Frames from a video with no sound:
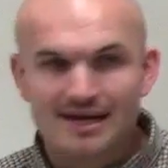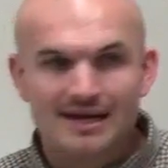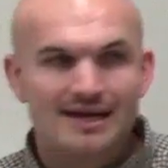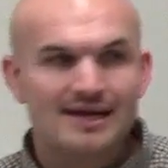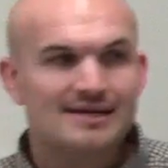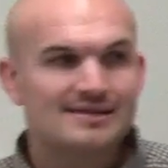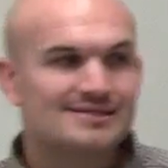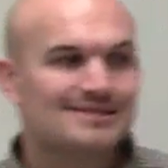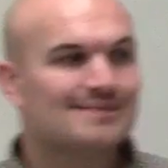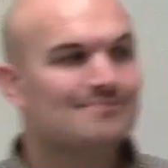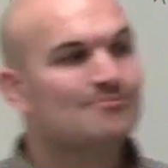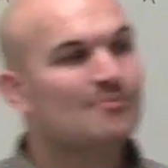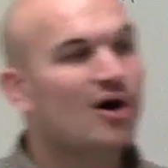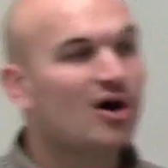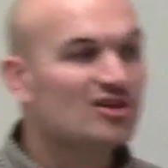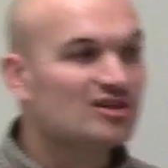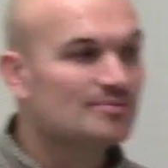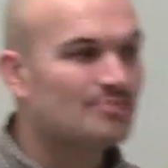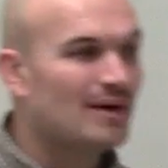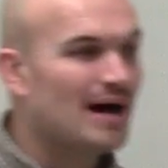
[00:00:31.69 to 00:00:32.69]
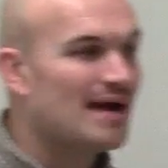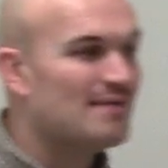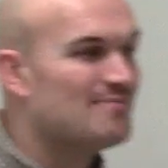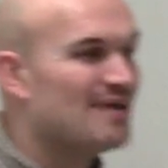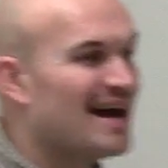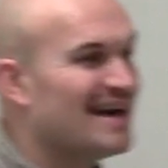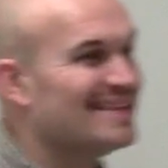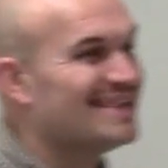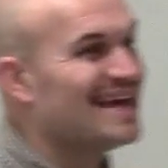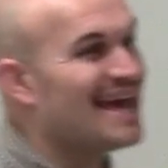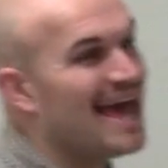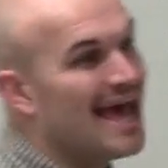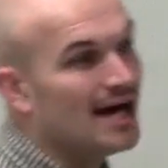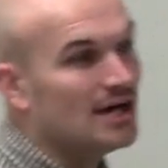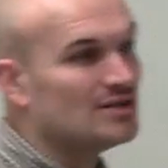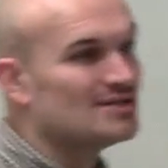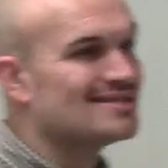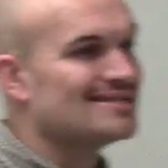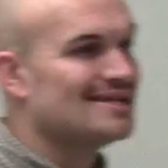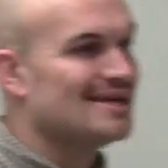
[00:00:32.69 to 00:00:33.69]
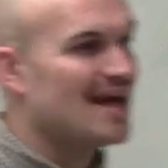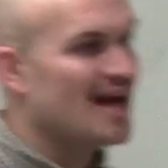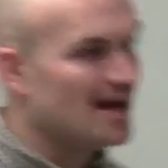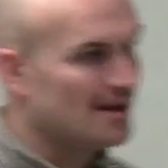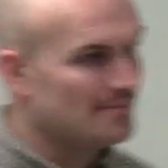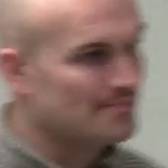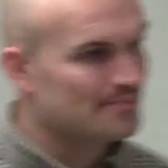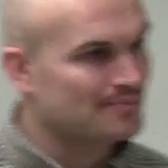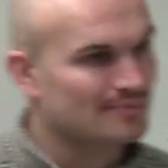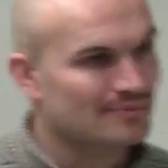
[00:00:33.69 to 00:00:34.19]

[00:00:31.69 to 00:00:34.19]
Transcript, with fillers: is to multiply by the L C M.